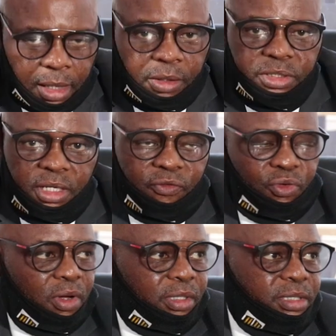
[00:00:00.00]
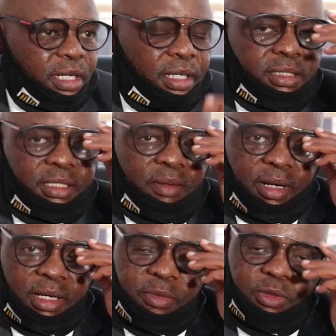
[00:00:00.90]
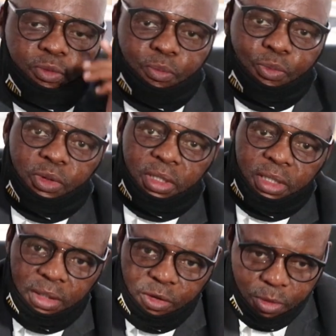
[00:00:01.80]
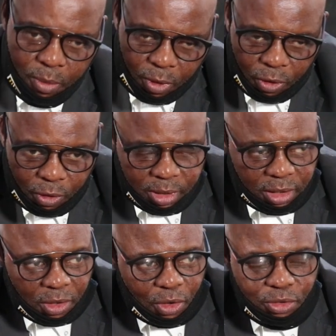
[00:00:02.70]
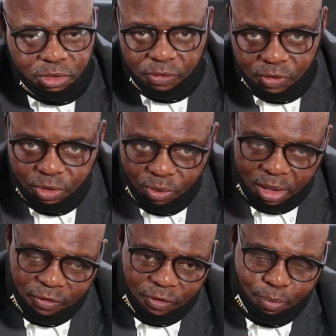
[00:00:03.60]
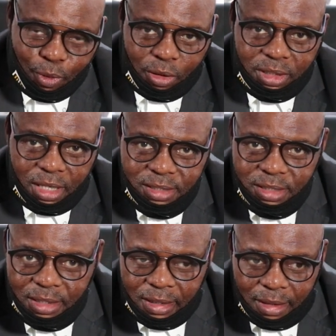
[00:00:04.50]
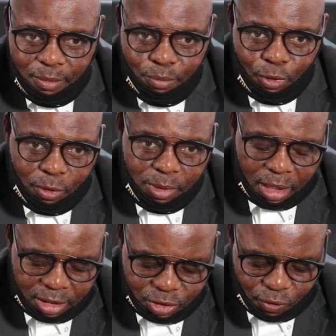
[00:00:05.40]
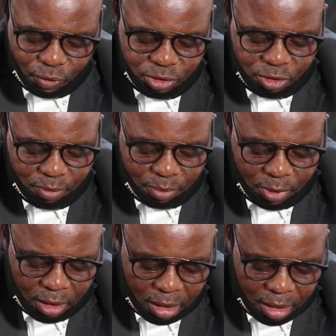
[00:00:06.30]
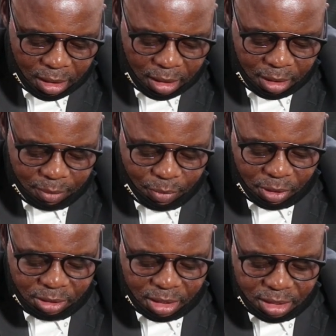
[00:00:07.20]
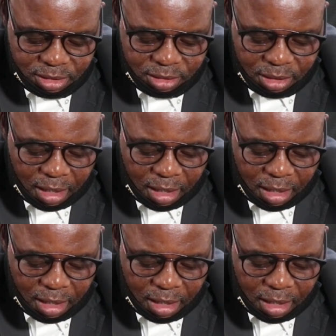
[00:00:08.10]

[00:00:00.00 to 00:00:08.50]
Hello, dear viewer, dear listener. My name is Mompoloki, Lerumo Mogobe, your host of this wonderful podcast, Mogobe Nuggets of Wisdom podcast.